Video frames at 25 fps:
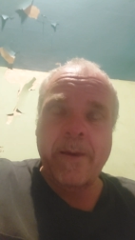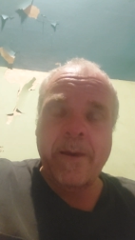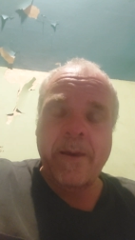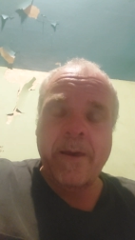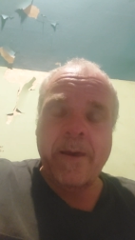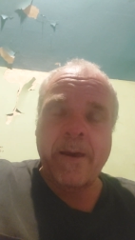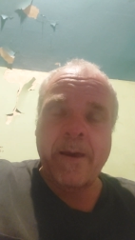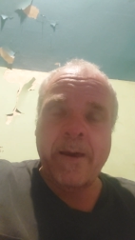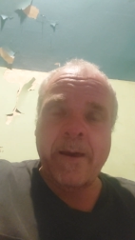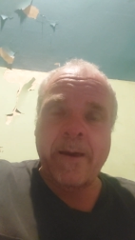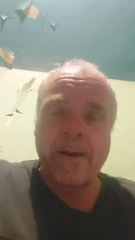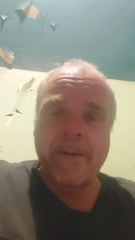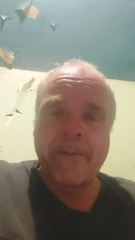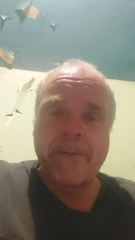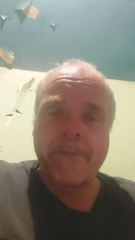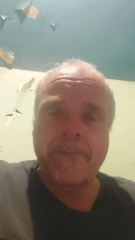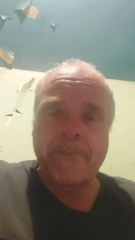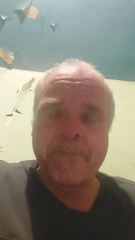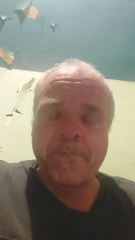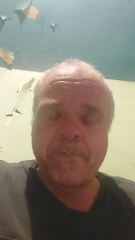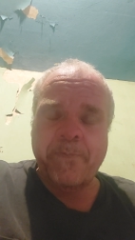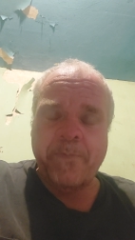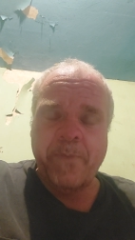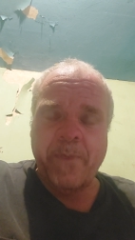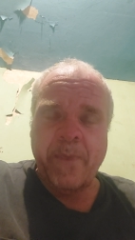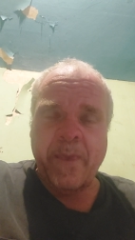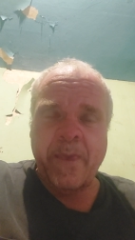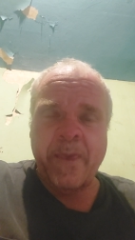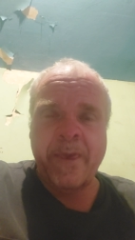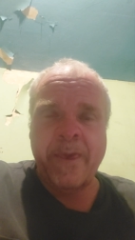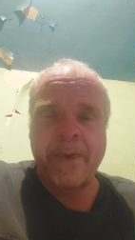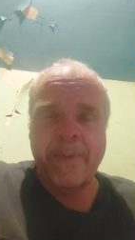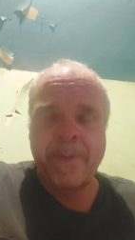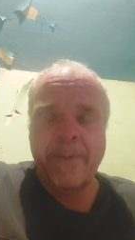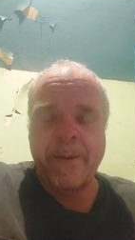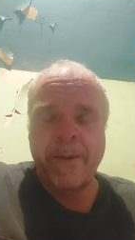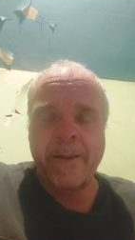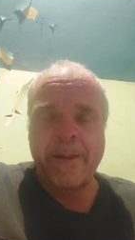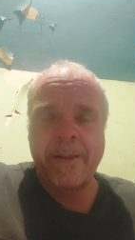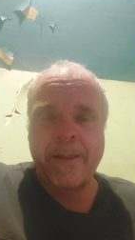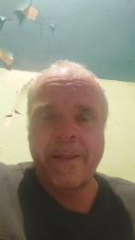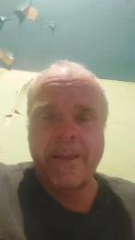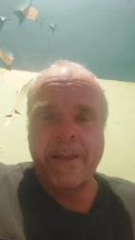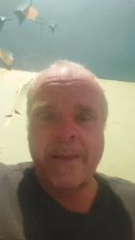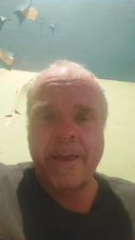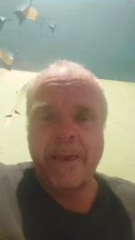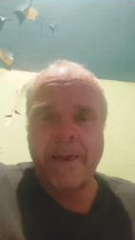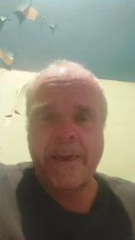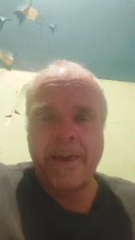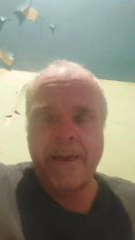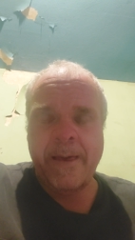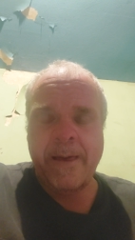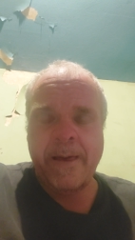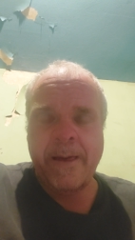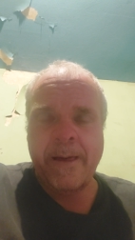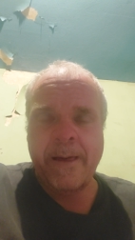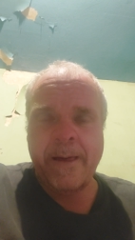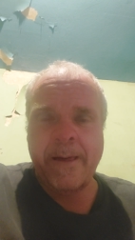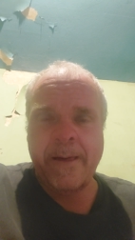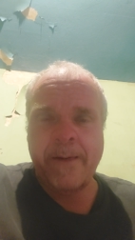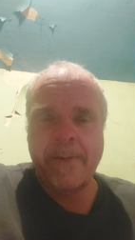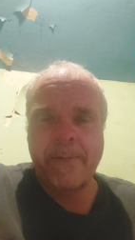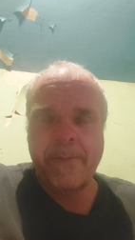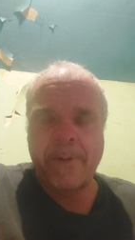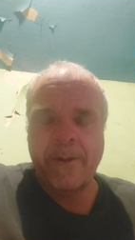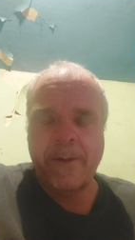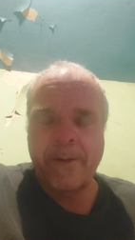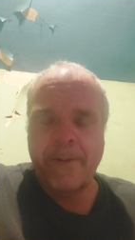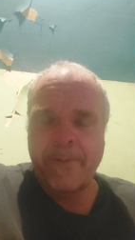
um, community um,